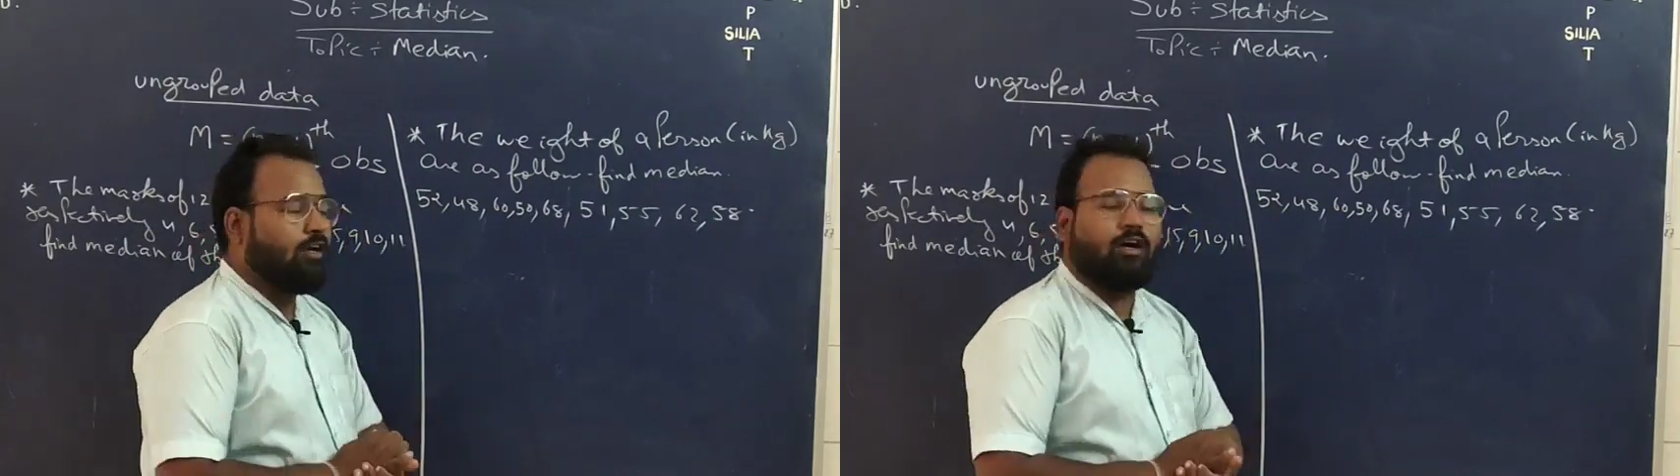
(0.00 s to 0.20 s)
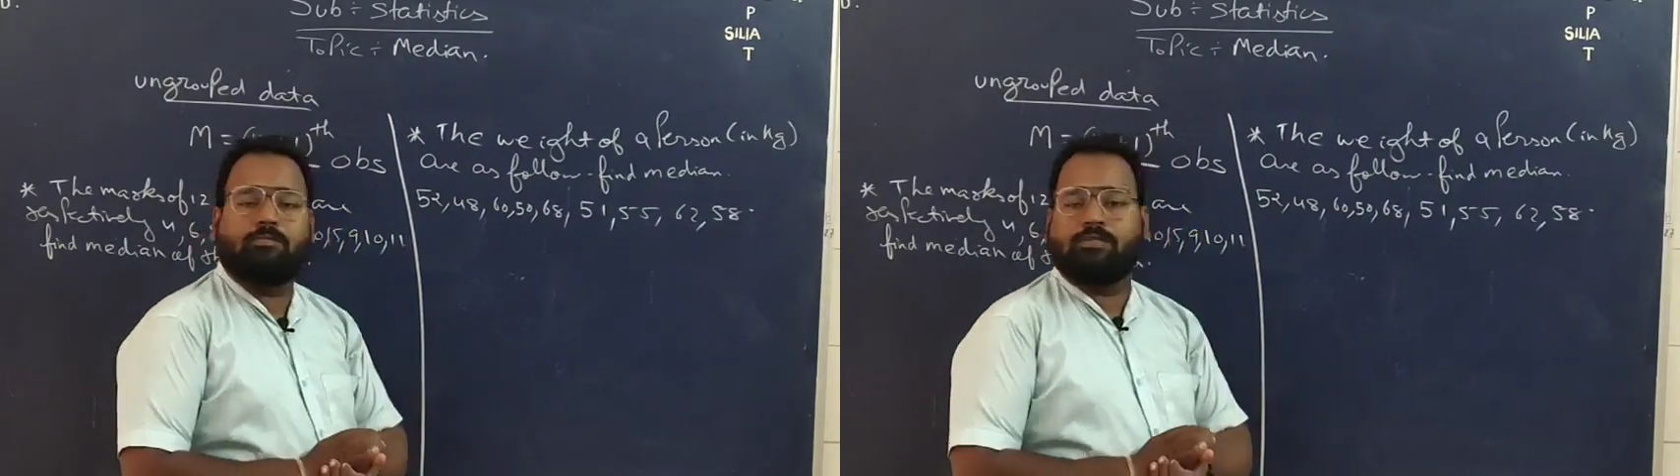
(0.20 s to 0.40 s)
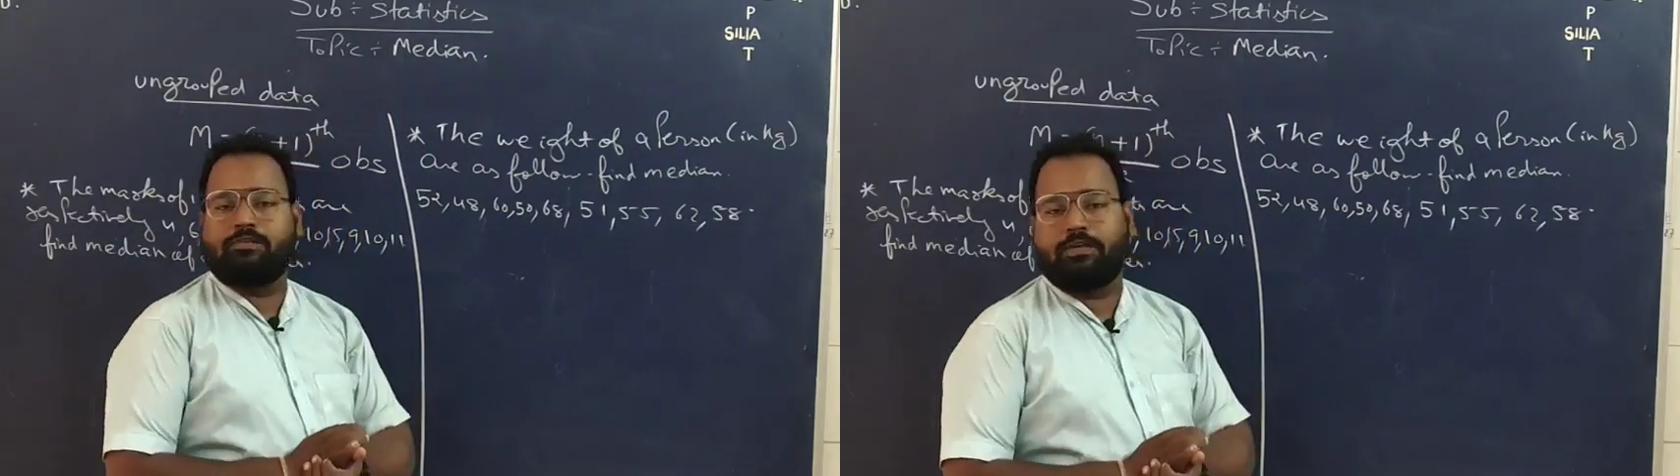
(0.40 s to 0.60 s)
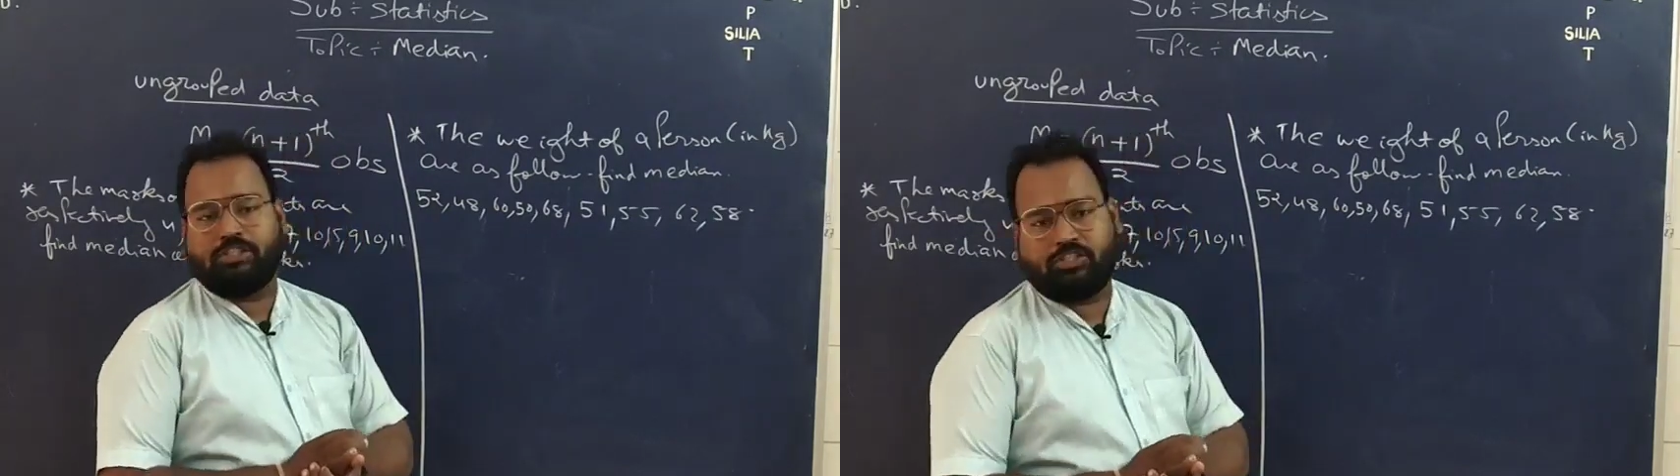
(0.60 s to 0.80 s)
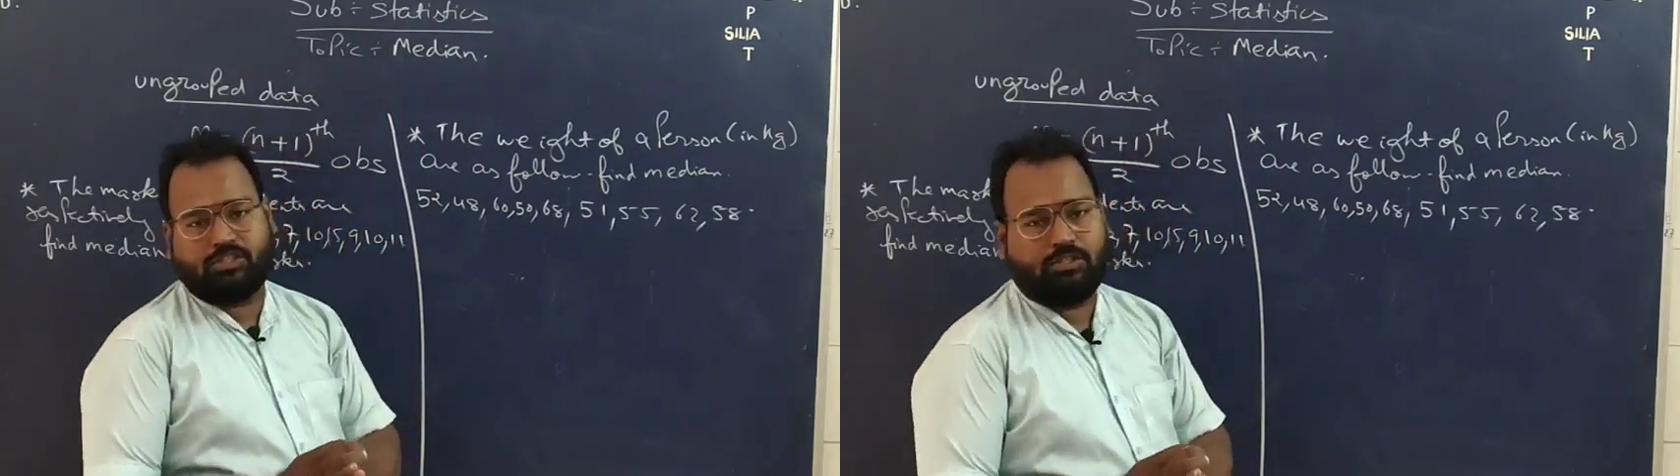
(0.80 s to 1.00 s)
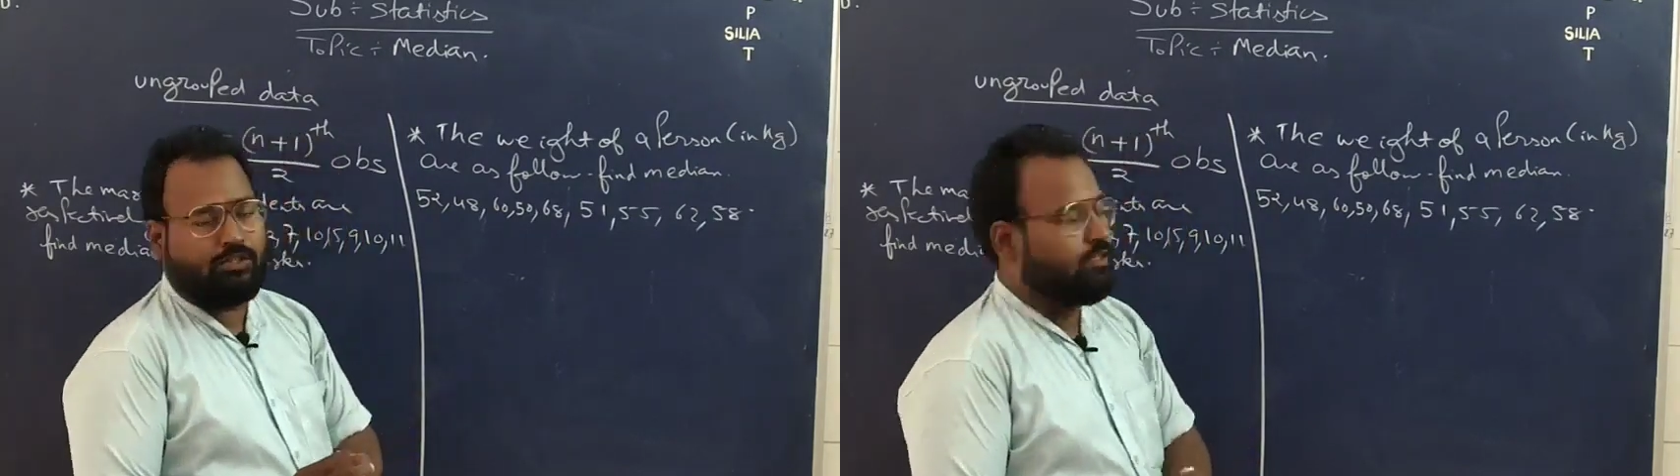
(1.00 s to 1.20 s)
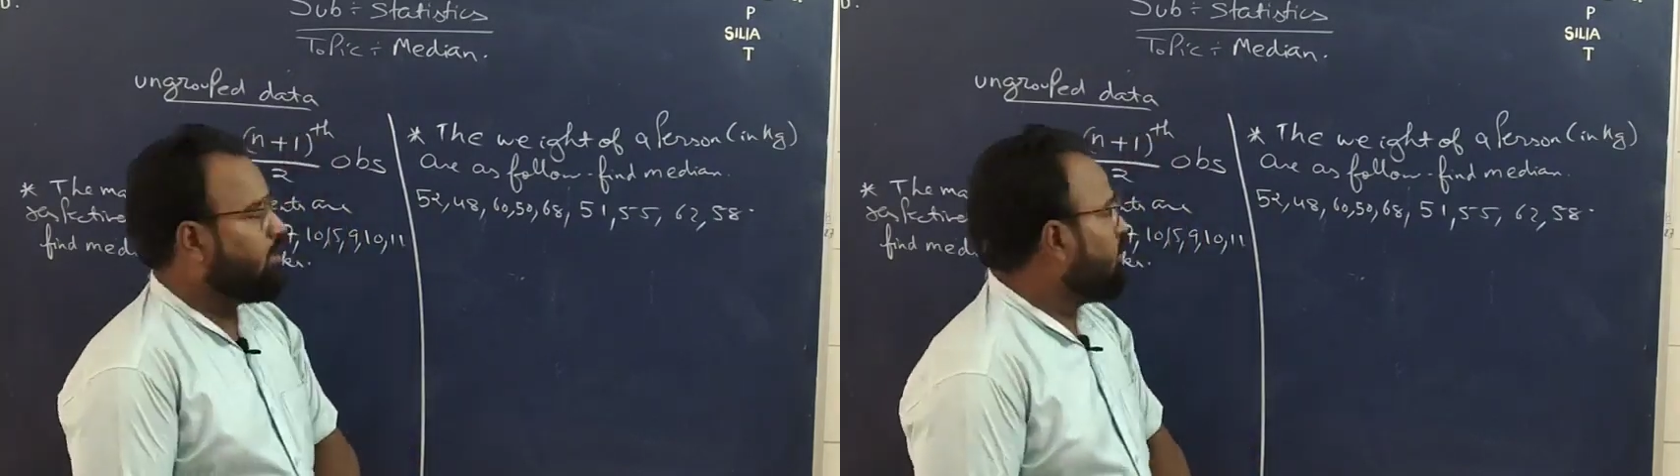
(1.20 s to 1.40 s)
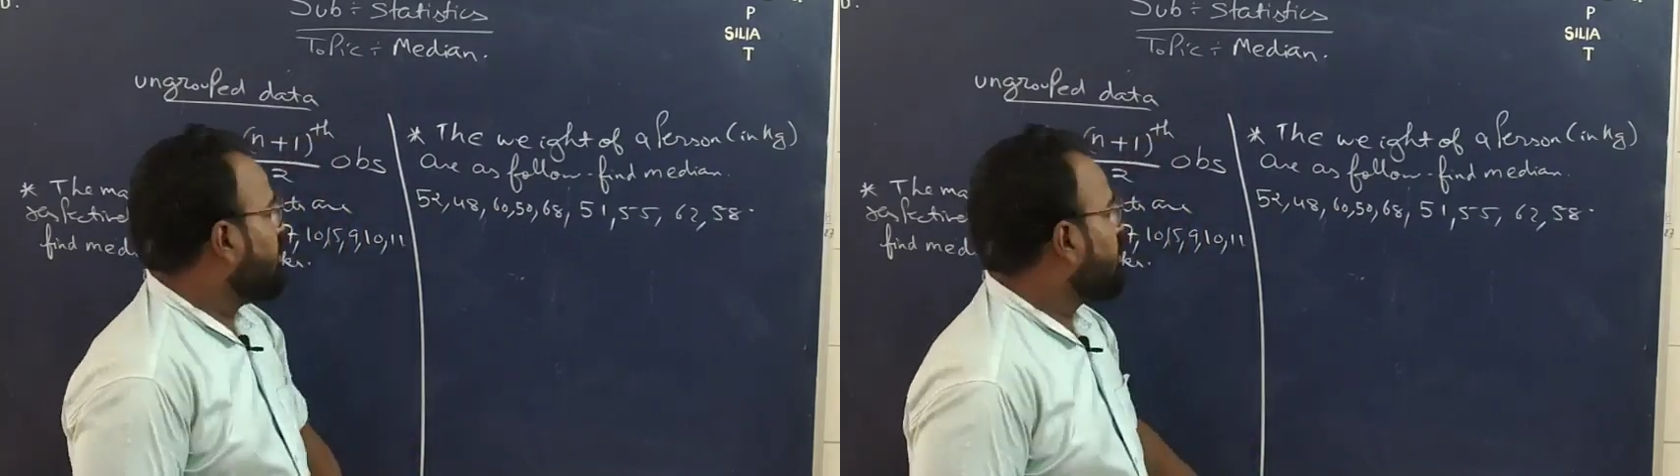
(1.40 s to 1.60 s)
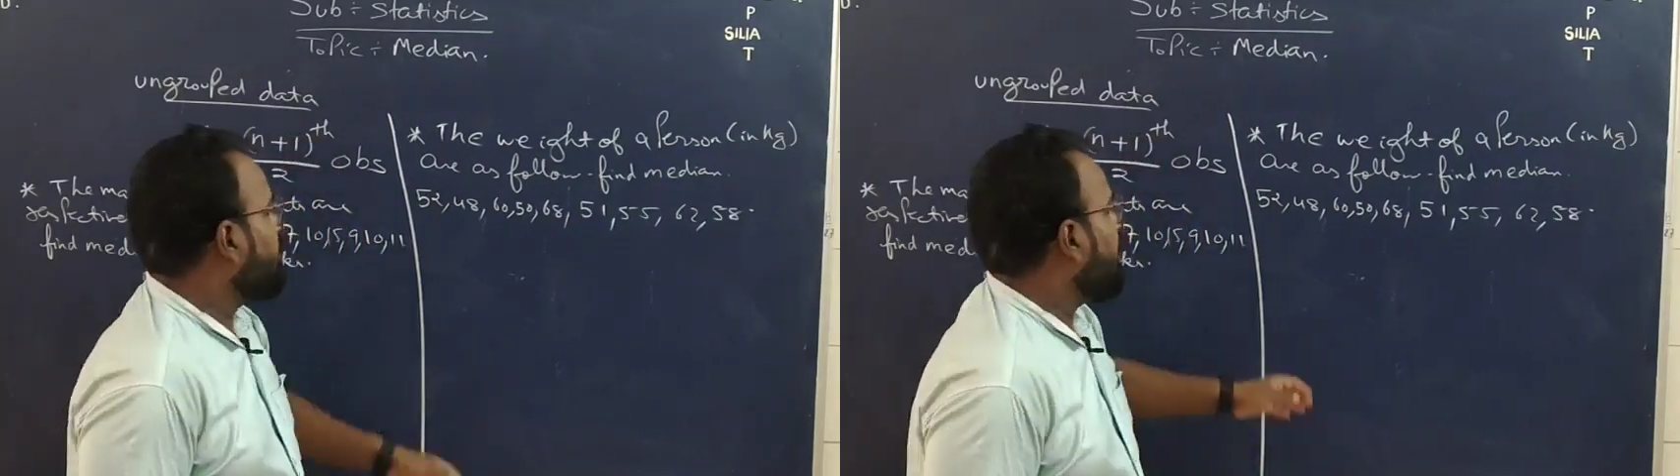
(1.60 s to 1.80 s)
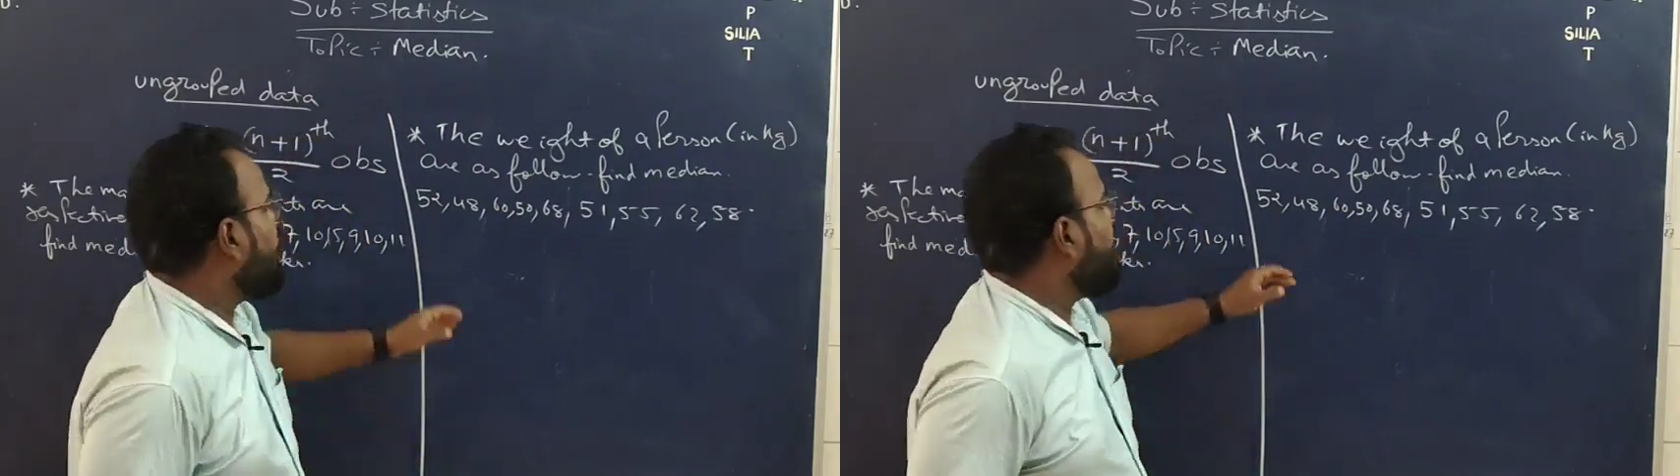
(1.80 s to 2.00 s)
observation.
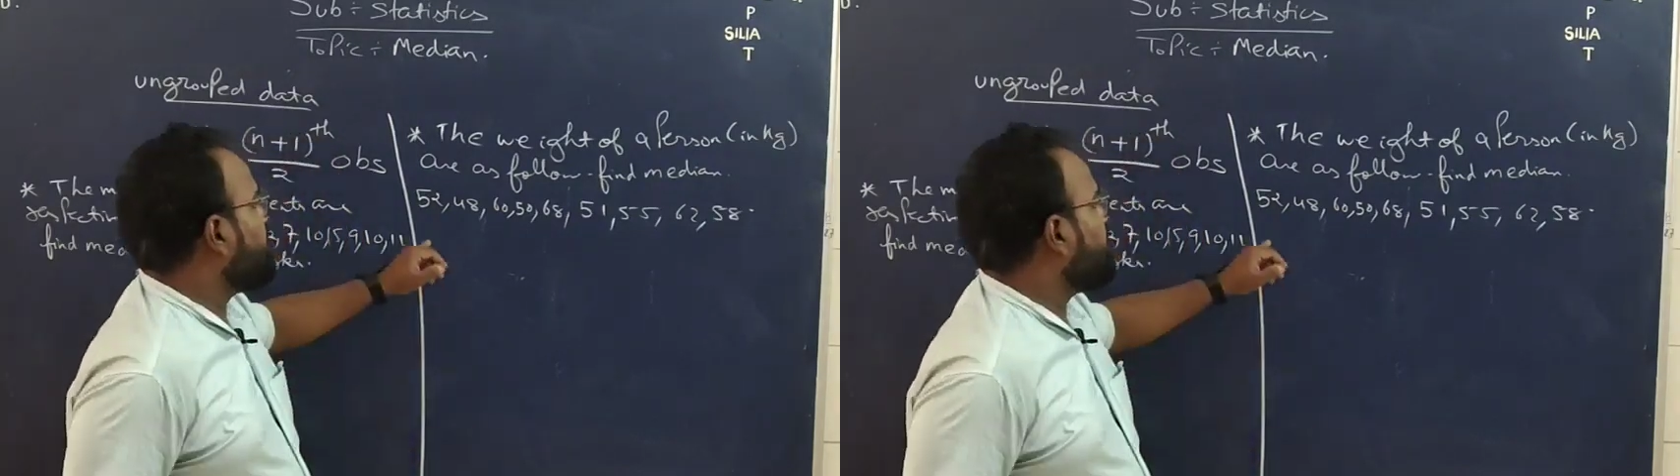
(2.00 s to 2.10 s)
So here